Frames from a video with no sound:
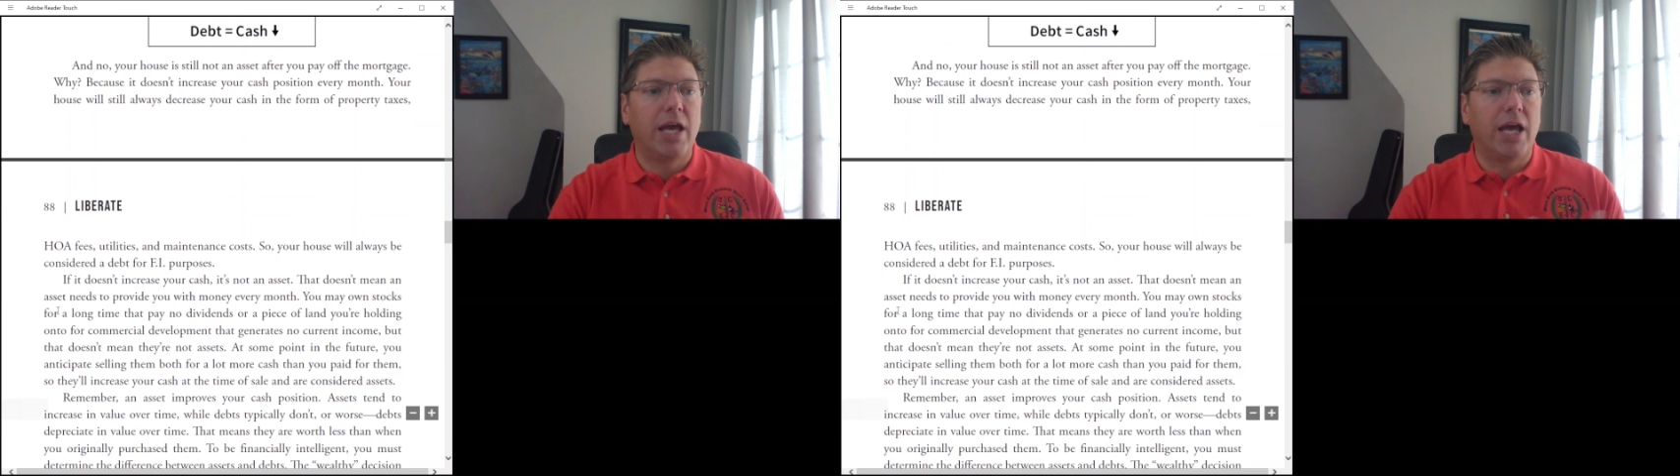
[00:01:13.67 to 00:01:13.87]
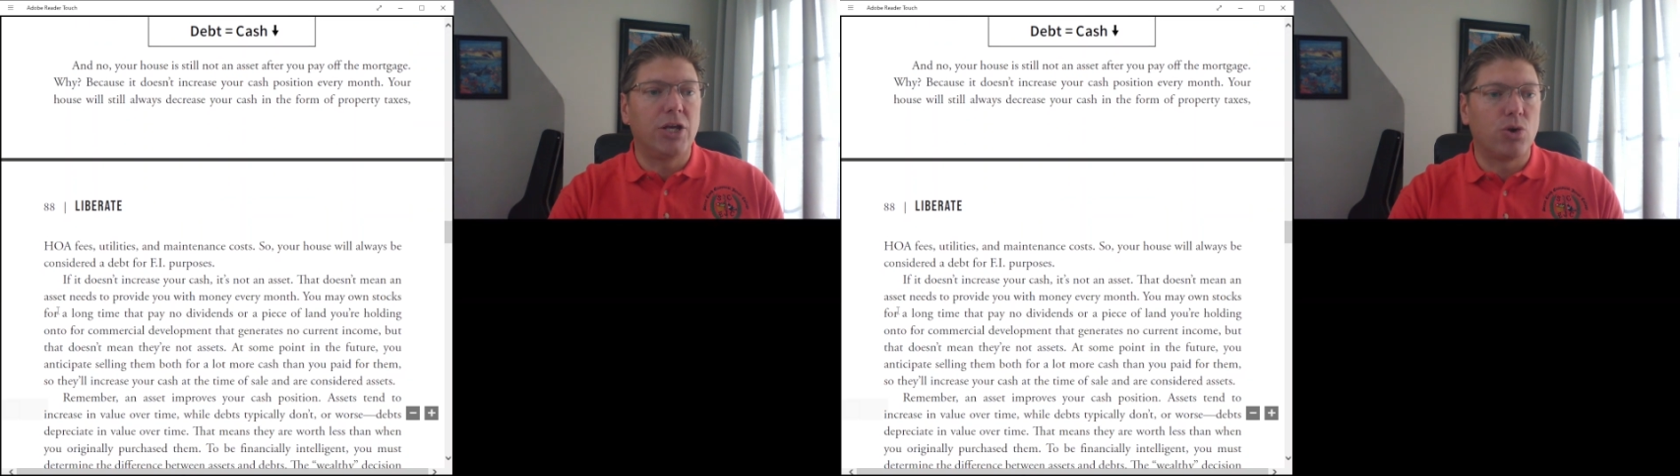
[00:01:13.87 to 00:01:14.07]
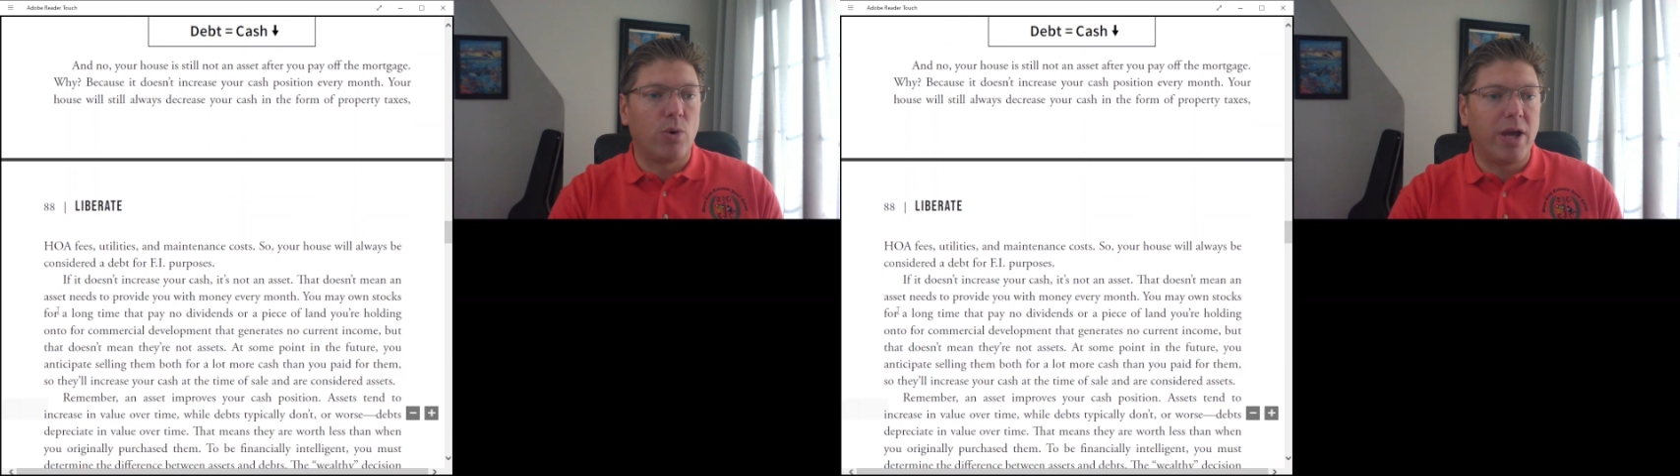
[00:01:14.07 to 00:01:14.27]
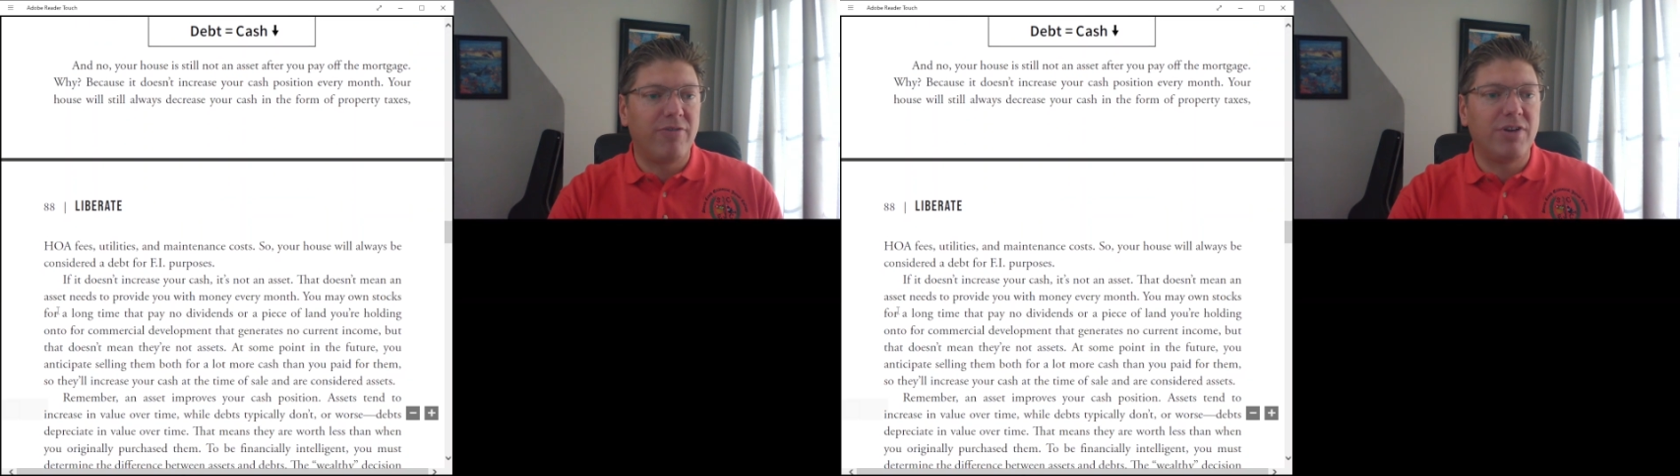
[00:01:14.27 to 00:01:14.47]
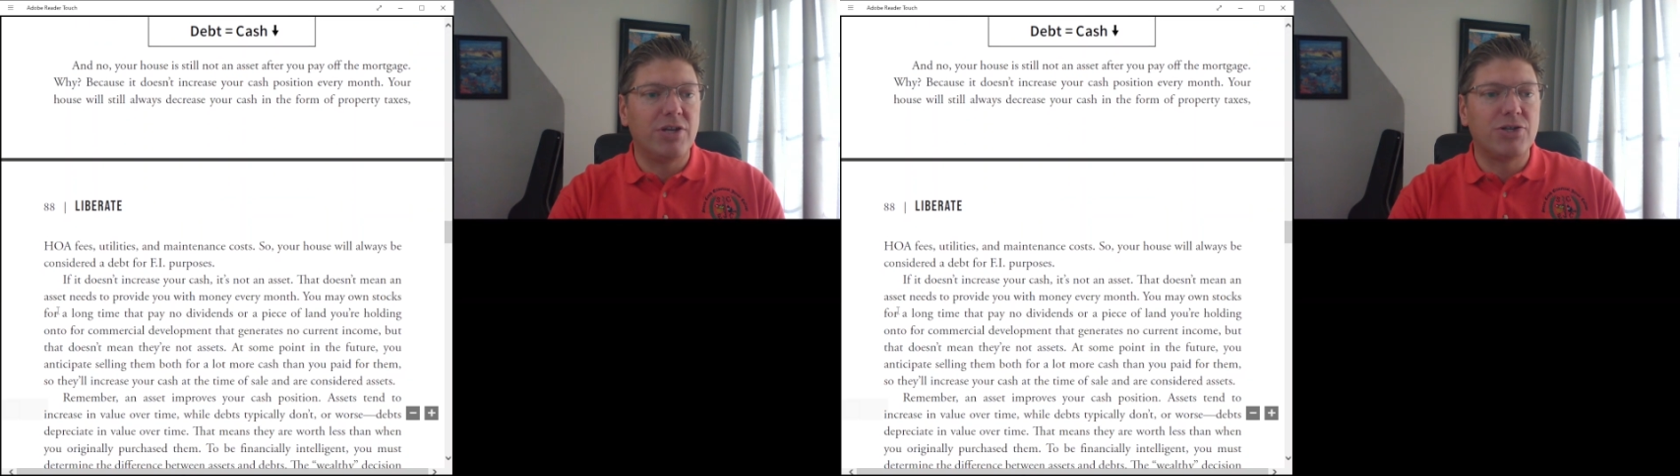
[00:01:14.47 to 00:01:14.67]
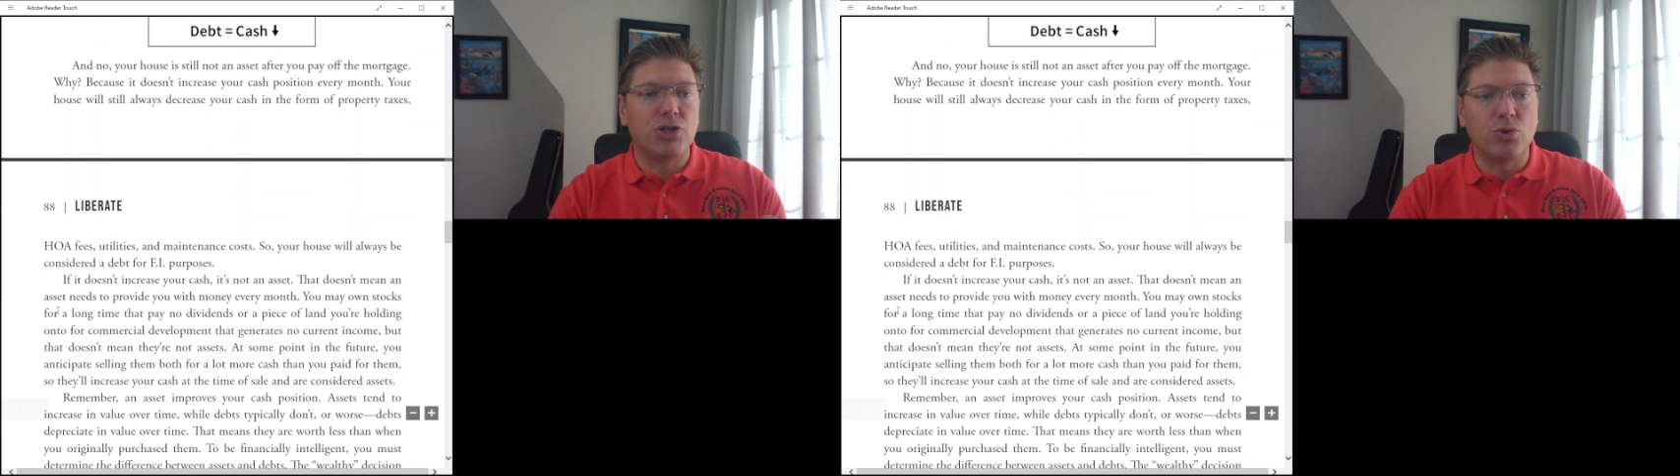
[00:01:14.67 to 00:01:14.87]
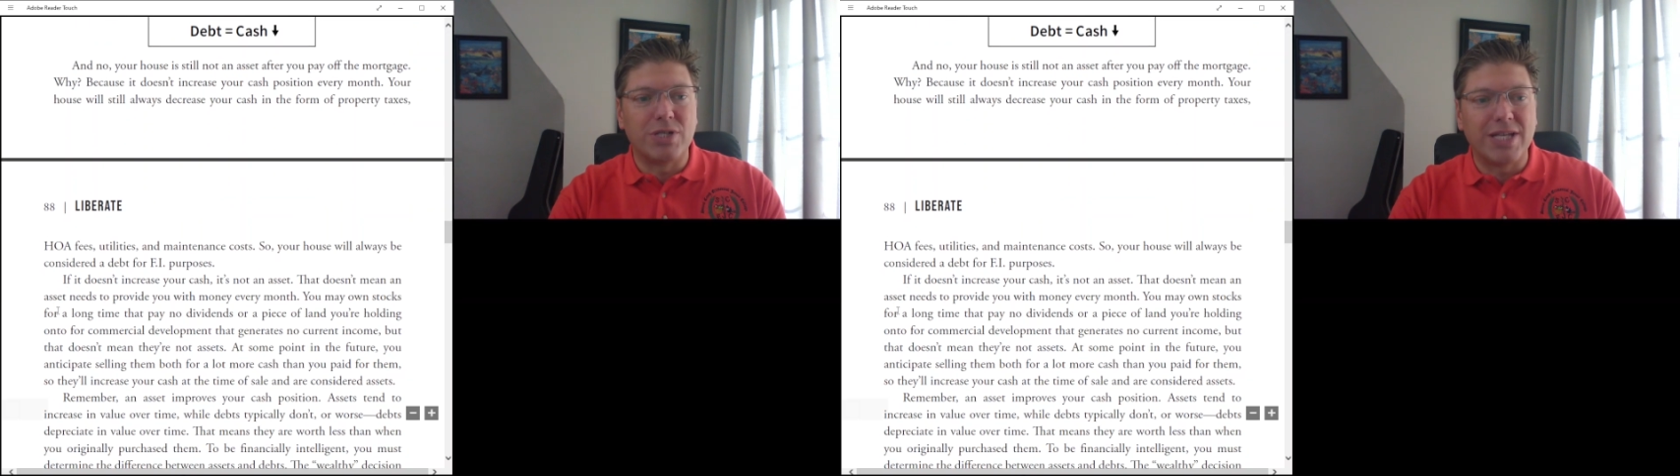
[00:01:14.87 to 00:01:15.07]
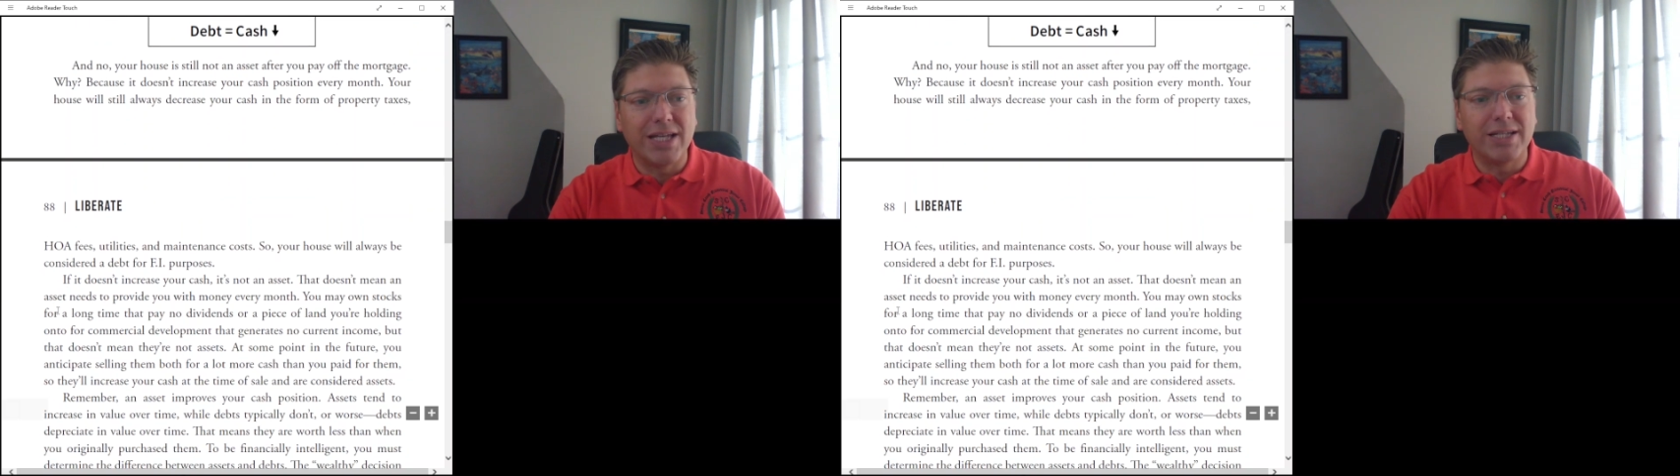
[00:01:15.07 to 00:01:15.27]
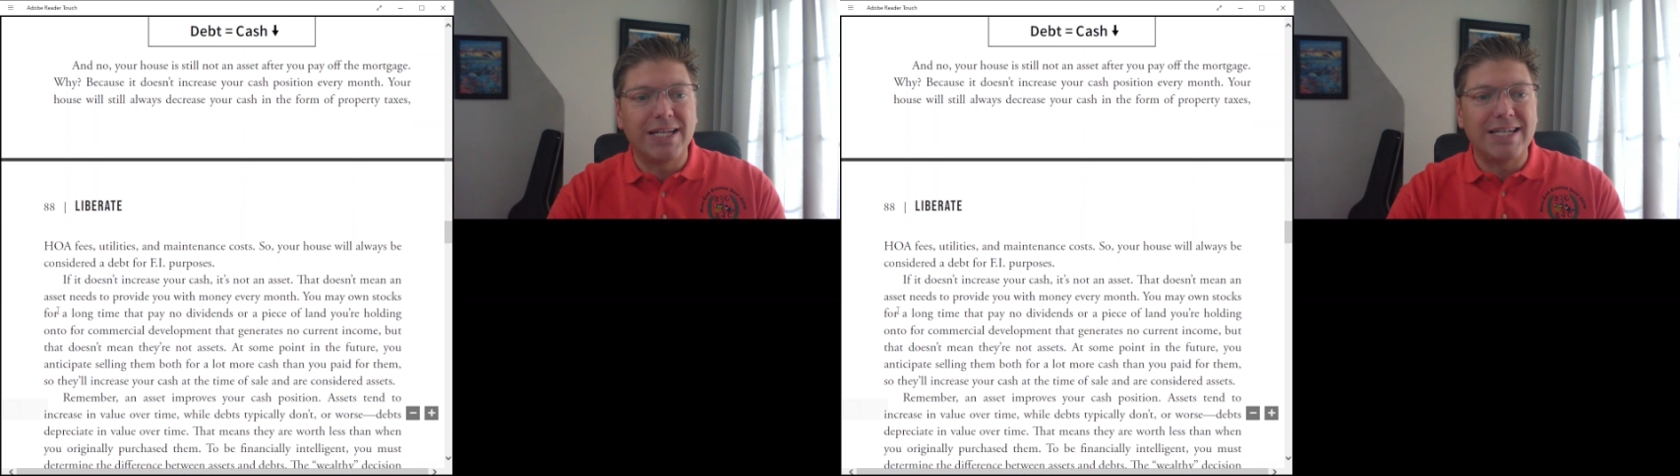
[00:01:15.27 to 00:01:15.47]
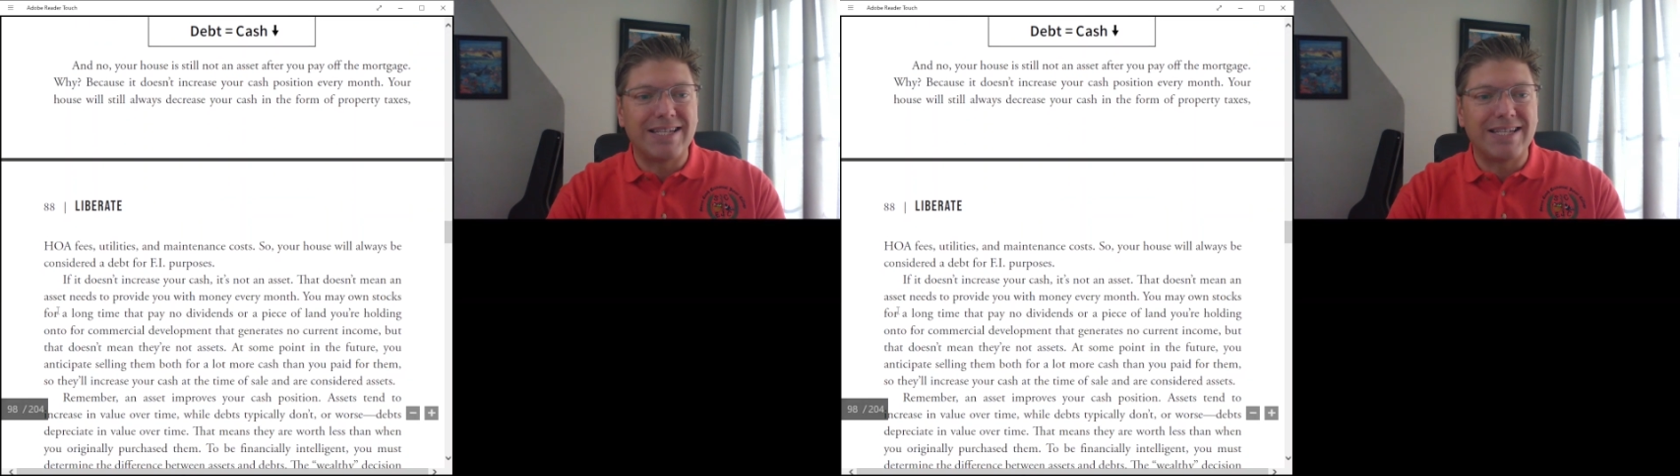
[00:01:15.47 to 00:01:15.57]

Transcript: HOA fees, utilities,